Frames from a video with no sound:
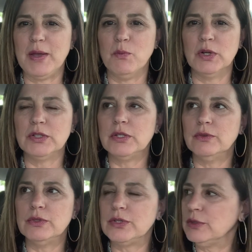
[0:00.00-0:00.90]
And once
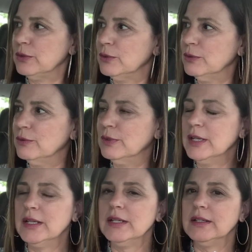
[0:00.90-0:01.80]
you do
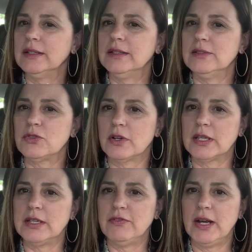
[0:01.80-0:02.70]
sort
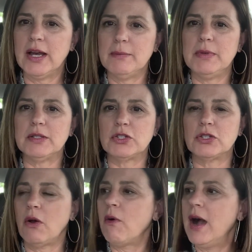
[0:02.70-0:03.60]
of give it up, it's
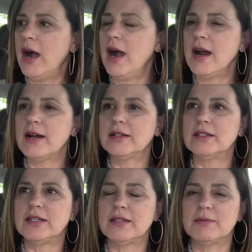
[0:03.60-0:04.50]
so
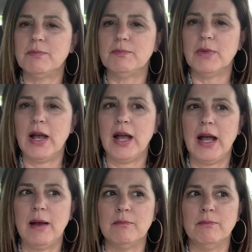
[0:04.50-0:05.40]
hard to
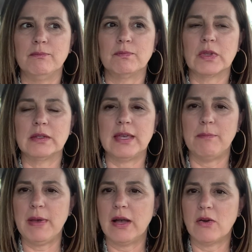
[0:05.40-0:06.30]
um,
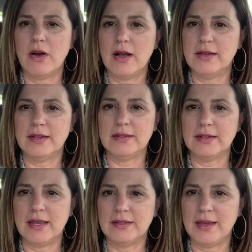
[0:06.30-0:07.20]
get back on and,
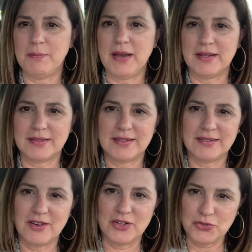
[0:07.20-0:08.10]
and get back
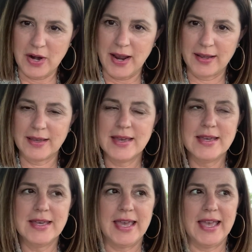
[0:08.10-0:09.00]
on track.
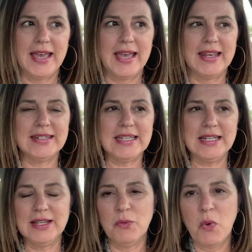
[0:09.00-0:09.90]
And
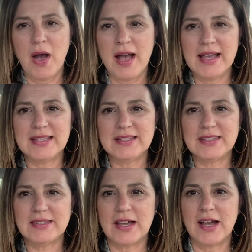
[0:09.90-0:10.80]
eating
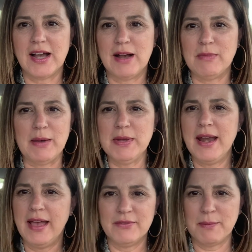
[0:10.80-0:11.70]
wise, um, I've been
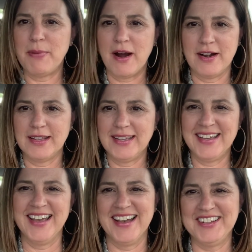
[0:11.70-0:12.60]
having a
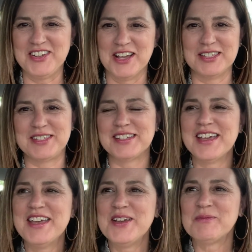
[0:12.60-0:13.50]
party. I just,
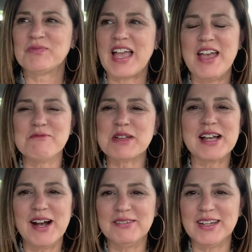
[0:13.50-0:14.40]
I haven't been
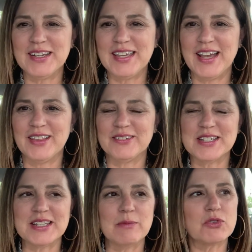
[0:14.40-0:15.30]
counting any
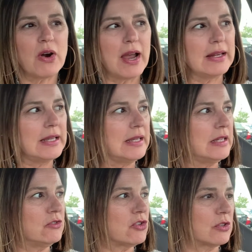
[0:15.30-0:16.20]
calories. I'm trying to
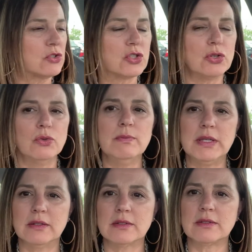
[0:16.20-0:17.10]
eat just two
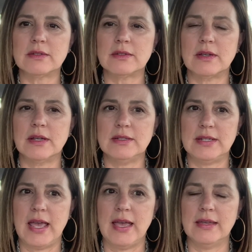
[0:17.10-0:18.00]
meals a
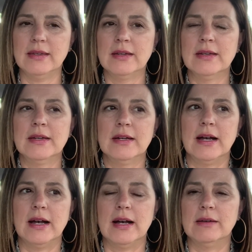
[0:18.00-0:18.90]
day,
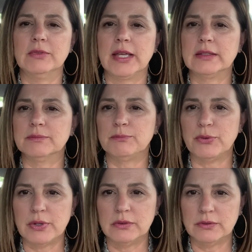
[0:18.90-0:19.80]
um, like
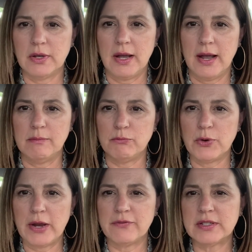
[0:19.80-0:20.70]
br um,
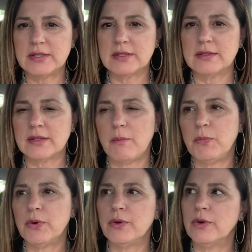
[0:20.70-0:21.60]
breakfast and
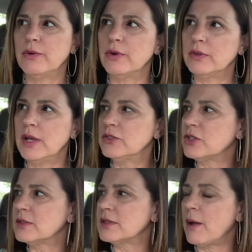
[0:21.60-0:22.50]
supper or lunch
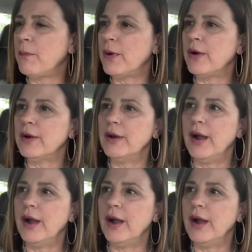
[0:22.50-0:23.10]
and supper.